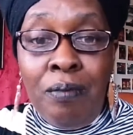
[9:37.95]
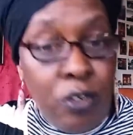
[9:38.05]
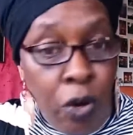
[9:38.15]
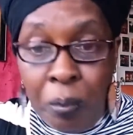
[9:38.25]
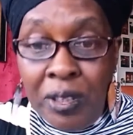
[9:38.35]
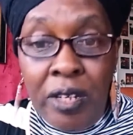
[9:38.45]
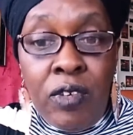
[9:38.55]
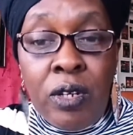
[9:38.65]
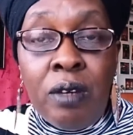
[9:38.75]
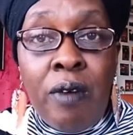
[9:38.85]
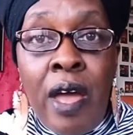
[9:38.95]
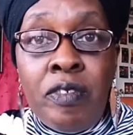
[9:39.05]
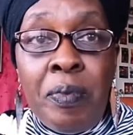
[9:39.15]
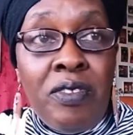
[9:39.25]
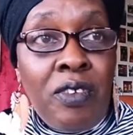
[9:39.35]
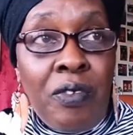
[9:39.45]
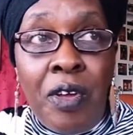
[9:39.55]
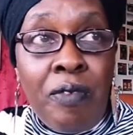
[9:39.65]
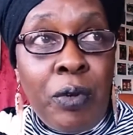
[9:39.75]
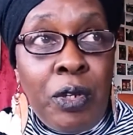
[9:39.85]
You don't believe you can grasp it, so
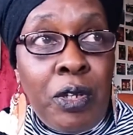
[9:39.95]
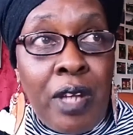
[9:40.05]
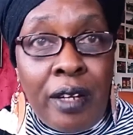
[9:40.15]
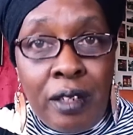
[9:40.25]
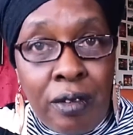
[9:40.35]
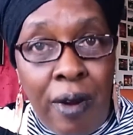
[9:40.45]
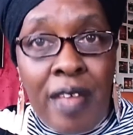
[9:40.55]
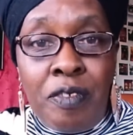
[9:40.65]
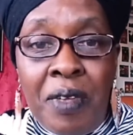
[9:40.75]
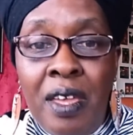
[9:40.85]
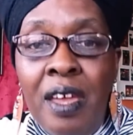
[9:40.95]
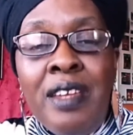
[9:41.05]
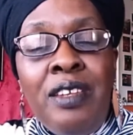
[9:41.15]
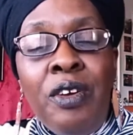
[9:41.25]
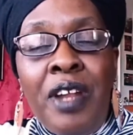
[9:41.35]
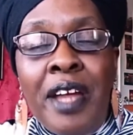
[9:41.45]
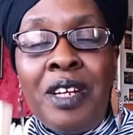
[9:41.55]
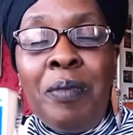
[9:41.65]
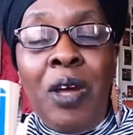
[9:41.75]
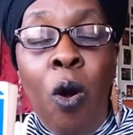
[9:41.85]
therefore you're not going to grasp it. You're not going
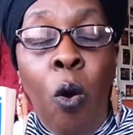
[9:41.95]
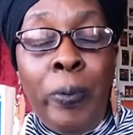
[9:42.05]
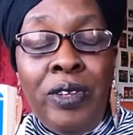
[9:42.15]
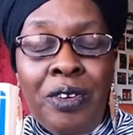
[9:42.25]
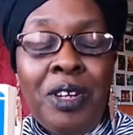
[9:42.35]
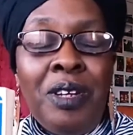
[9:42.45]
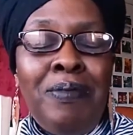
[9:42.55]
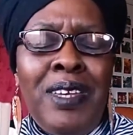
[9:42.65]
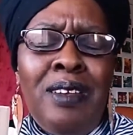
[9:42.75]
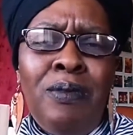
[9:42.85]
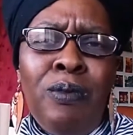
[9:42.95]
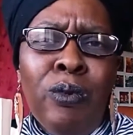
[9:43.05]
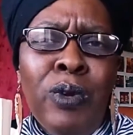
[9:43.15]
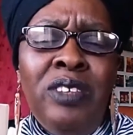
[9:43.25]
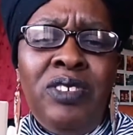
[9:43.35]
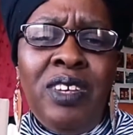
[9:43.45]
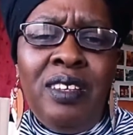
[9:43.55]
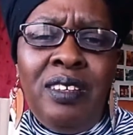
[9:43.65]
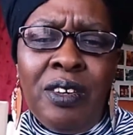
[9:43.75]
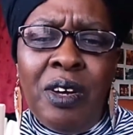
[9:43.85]
to be open. You're going to be
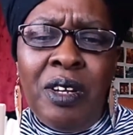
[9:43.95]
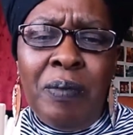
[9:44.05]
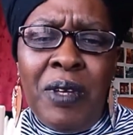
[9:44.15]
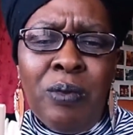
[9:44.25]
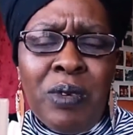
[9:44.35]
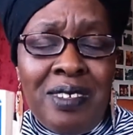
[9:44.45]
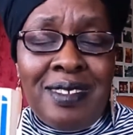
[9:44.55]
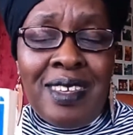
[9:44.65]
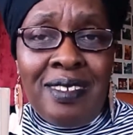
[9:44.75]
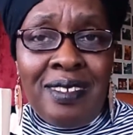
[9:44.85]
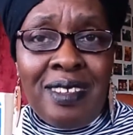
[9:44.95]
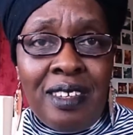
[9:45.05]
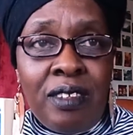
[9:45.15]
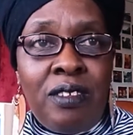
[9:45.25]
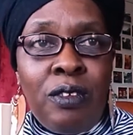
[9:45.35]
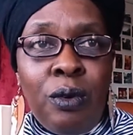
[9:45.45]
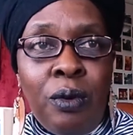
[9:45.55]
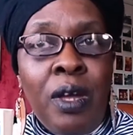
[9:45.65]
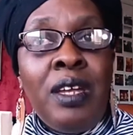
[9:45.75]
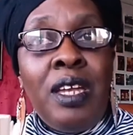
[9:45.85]
rigid. You're going to be resistant to,
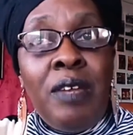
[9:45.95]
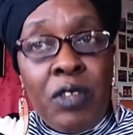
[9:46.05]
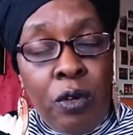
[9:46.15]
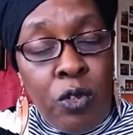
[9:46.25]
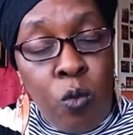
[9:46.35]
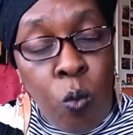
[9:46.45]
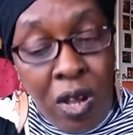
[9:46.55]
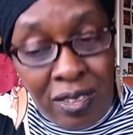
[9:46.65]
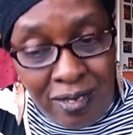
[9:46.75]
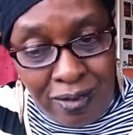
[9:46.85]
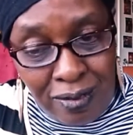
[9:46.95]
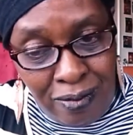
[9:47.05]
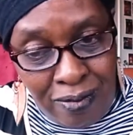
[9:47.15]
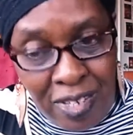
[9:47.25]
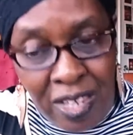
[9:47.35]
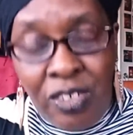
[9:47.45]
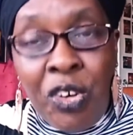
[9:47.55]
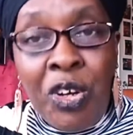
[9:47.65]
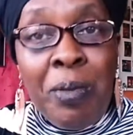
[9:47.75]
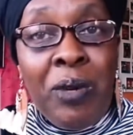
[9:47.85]
even though you want to,
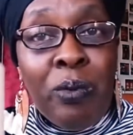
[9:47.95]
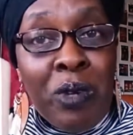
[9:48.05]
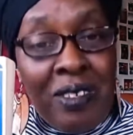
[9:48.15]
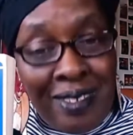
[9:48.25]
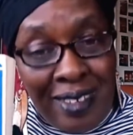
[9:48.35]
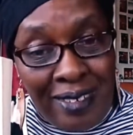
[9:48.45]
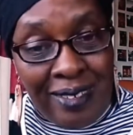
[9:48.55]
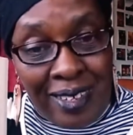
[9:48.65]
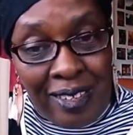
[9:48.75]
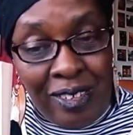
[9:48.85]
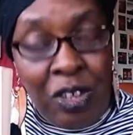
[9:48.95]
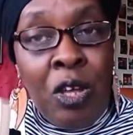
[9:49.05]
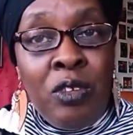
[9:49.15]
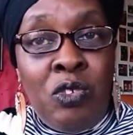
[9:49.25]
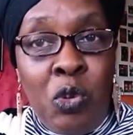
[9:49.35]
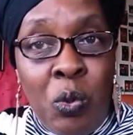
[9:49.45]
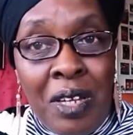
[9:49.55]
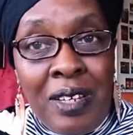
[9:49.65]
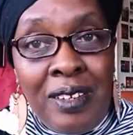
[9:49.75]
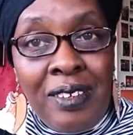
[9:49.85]
you're going to be resistant to
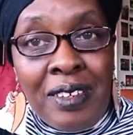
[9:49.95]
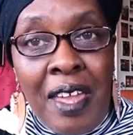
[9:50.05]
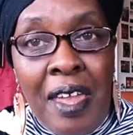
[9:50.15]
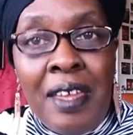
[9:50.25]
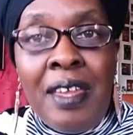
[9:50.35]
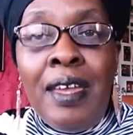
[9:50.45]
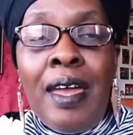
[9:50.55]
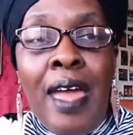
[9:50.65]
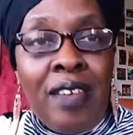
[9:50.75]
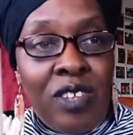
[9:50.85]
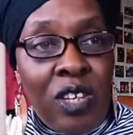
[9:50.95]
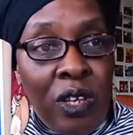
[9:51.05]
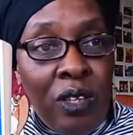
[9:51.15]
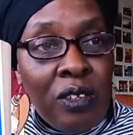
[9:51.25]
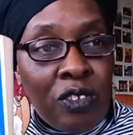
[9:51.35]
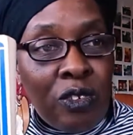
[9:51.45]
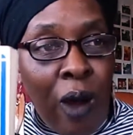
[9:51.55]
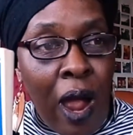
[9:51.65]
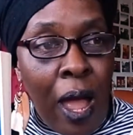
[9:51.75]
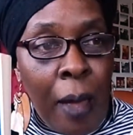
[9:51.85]
it, okay? As he
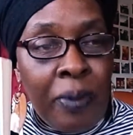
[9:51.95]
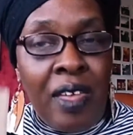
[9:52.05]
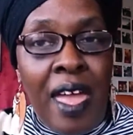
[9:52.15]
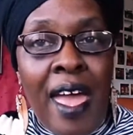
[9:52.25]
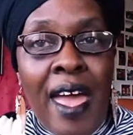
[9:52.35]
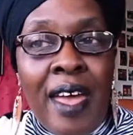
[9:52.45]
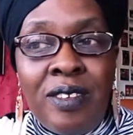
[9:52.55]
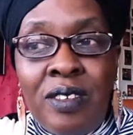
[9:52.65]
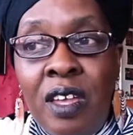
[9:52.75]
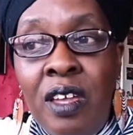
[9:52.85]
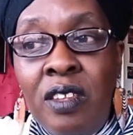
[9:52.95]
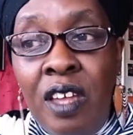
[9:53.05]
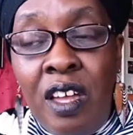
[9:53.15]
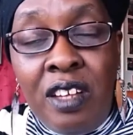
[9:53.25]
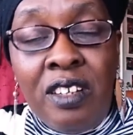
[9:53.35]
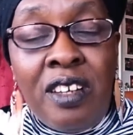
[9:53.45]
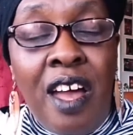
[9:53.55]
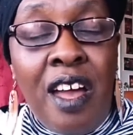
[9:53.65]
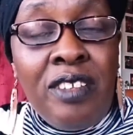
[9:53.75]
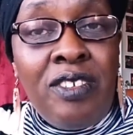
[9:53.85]
describes as the
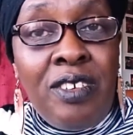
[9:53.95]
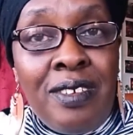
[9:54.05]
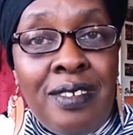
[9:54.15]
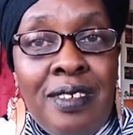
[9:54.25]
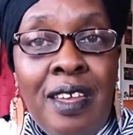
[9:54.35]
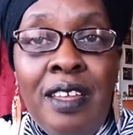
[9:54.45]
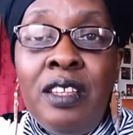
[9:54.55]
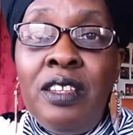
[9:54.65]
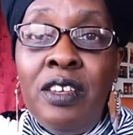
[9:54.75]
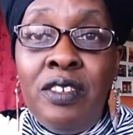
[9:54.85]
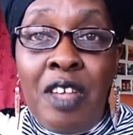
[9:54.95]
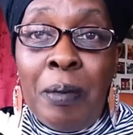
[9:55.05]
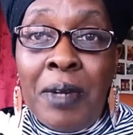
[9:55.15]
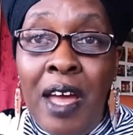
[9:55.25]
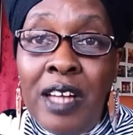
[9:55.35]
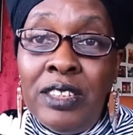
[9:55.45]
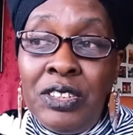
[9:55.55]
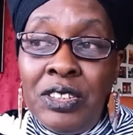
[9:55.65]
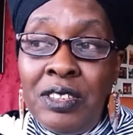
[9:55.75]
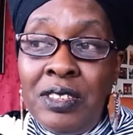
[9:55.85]
unconscious, the
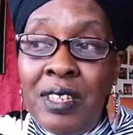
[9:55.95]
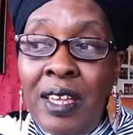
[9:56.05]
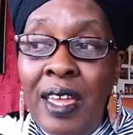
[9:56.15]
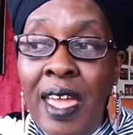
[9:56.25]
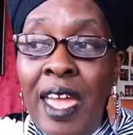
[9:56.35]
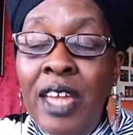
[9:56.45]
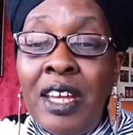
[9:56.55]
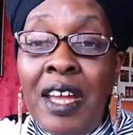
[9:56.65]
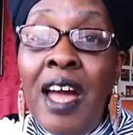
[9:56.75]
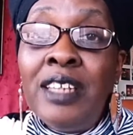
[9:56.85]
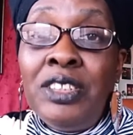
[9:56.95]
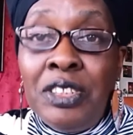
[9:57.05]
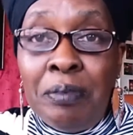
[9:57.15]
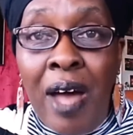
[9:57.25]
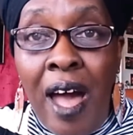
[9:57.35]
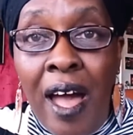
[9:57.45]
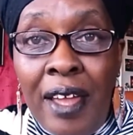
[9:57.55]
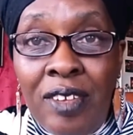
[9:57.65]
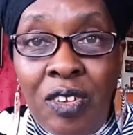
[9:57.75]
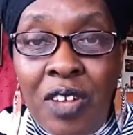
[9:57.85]
subconscious, and the conscious
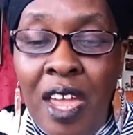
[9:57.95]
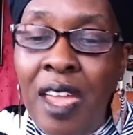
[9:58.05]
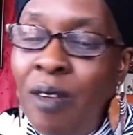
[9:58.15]
mind, okay?